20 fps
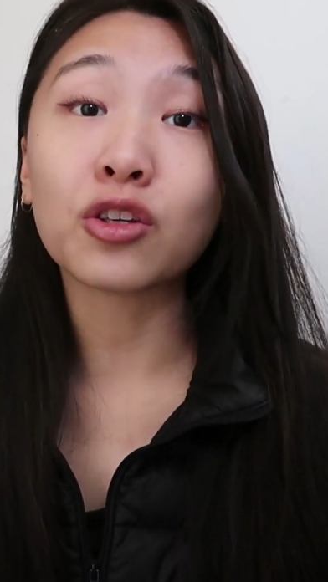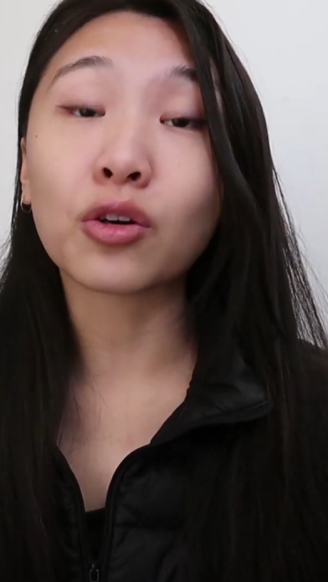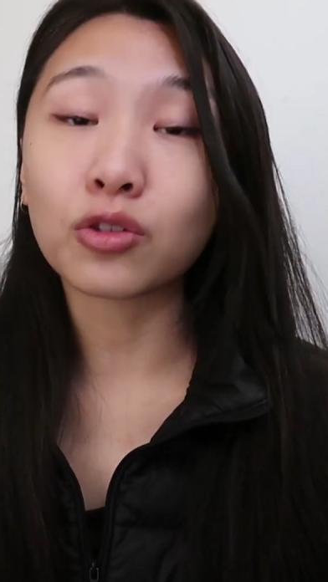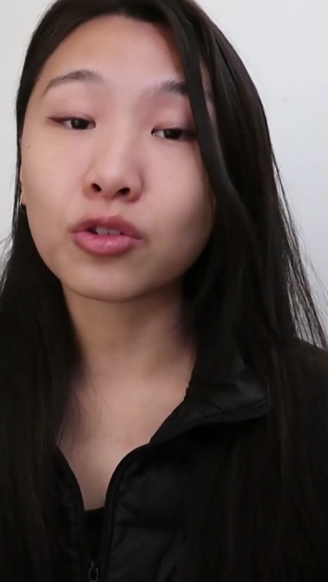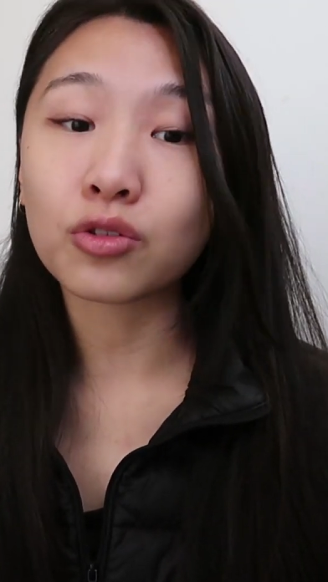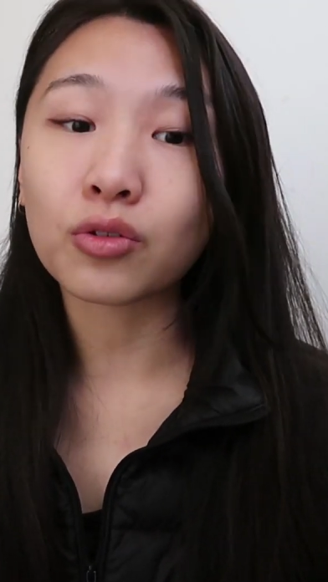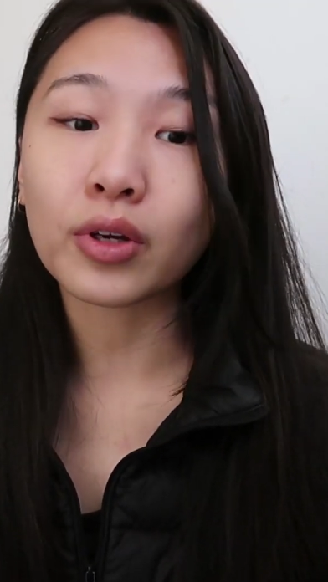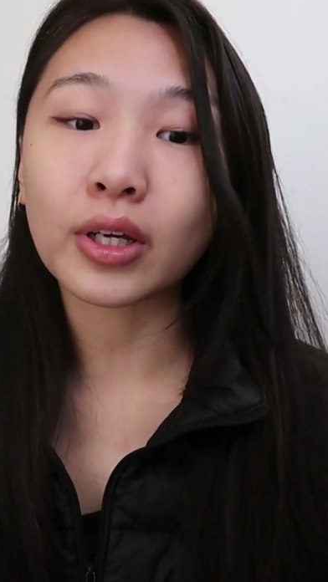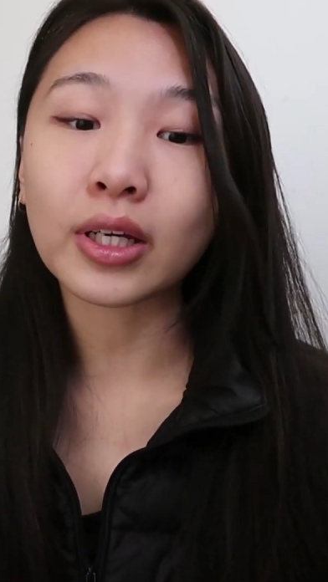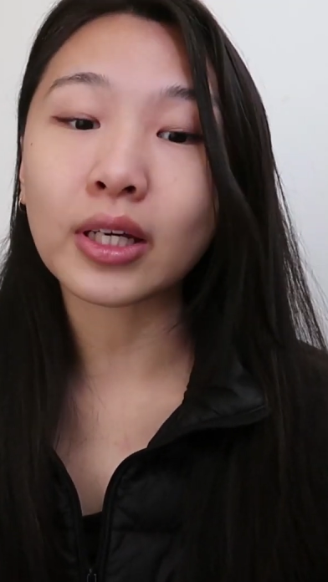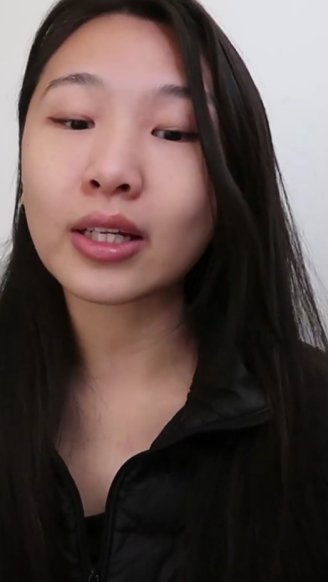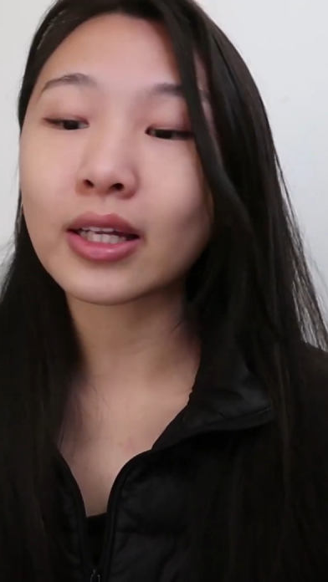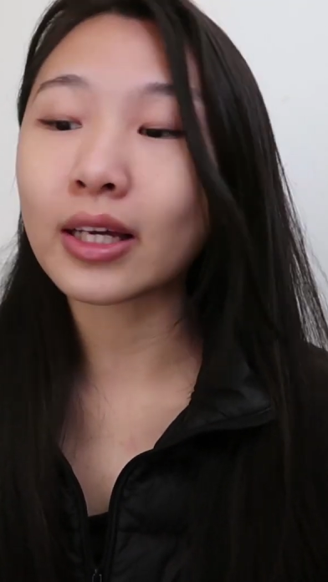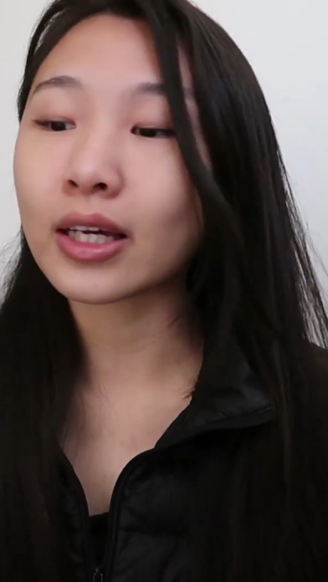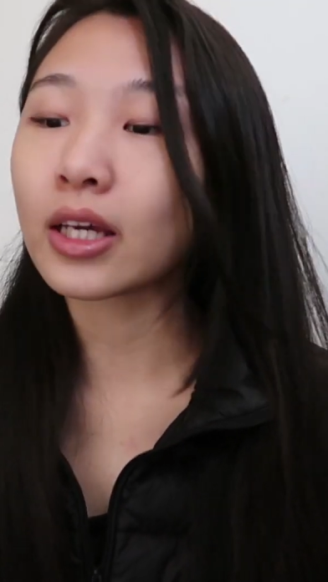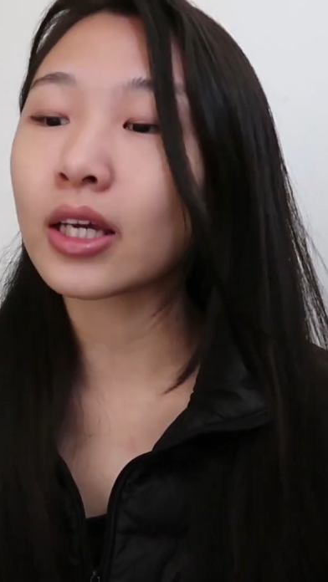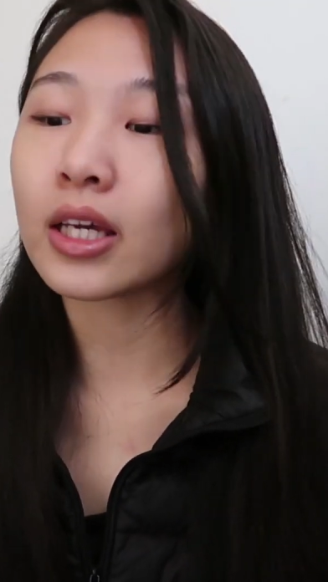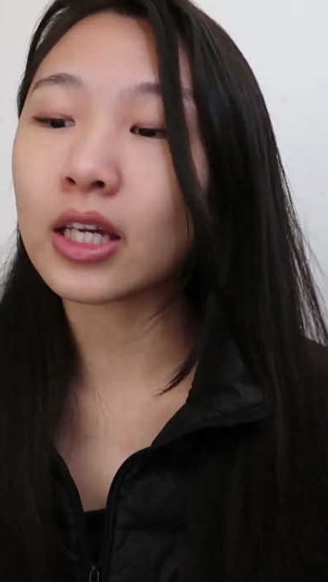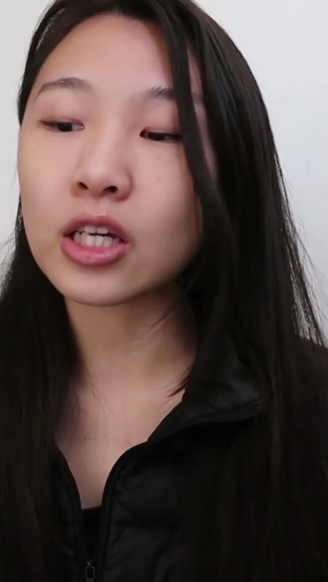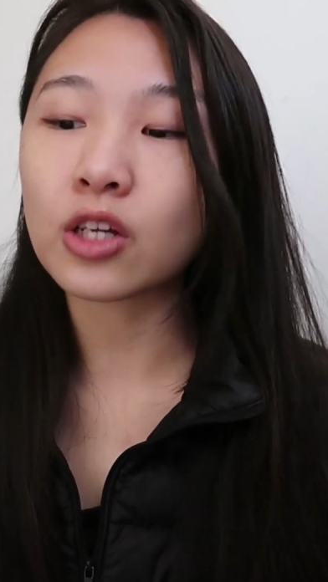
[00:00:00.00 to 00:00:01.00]
you're doing it
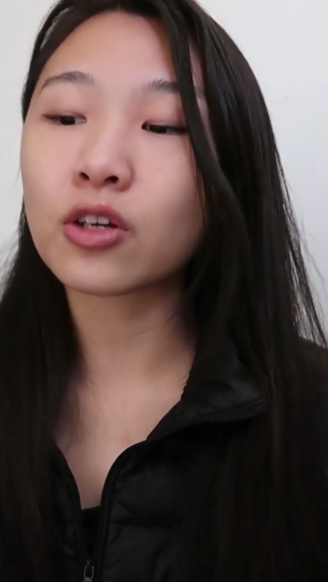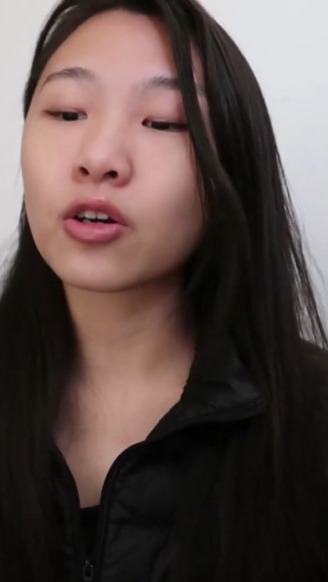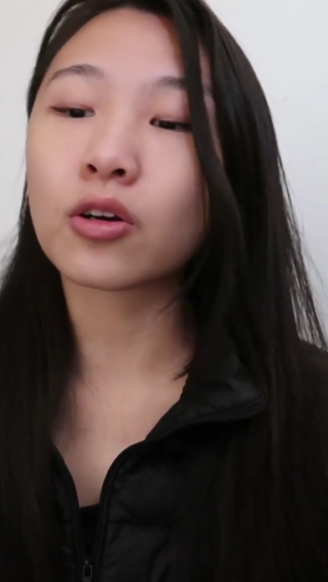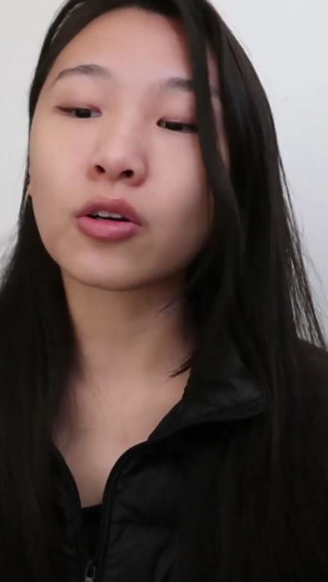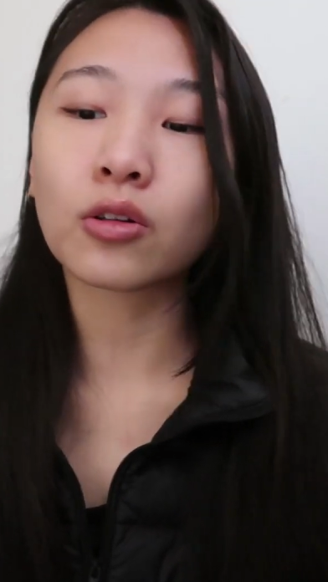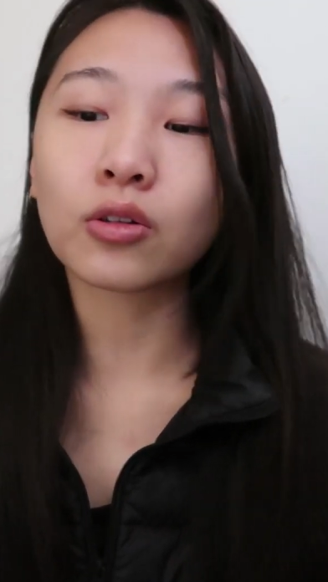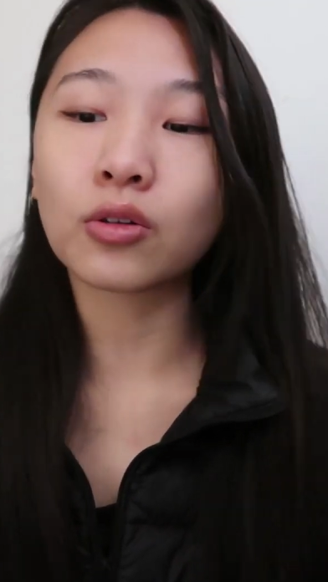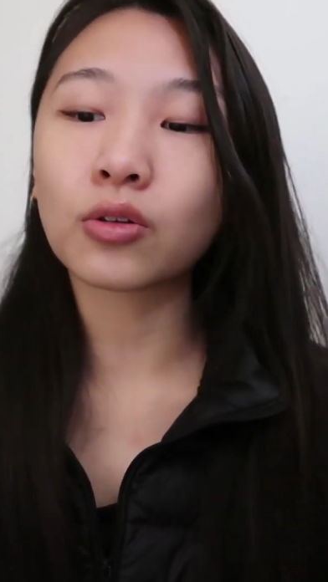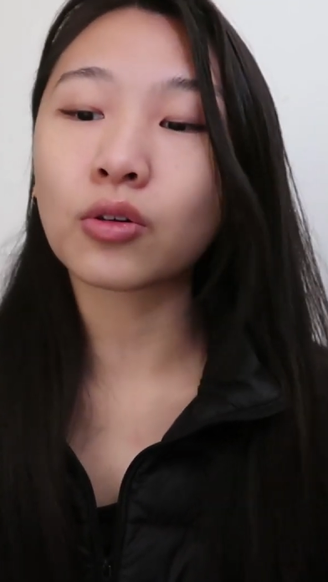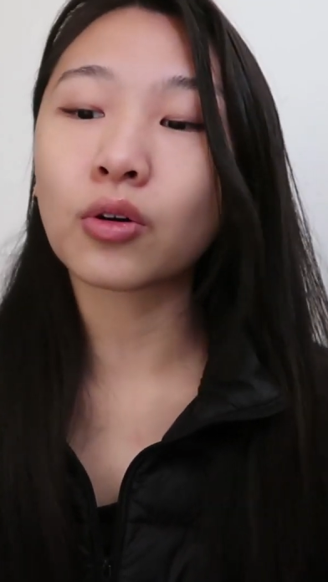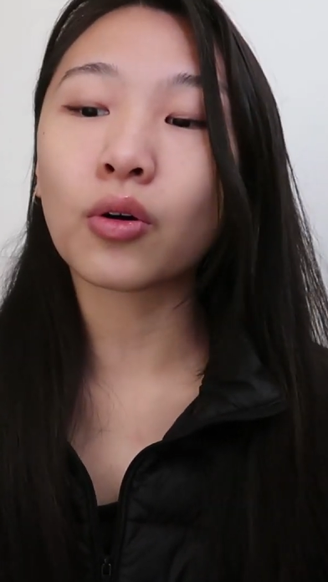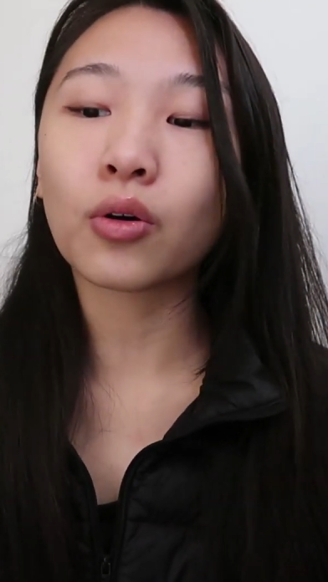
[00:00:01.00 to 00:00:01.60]
like an e-girl look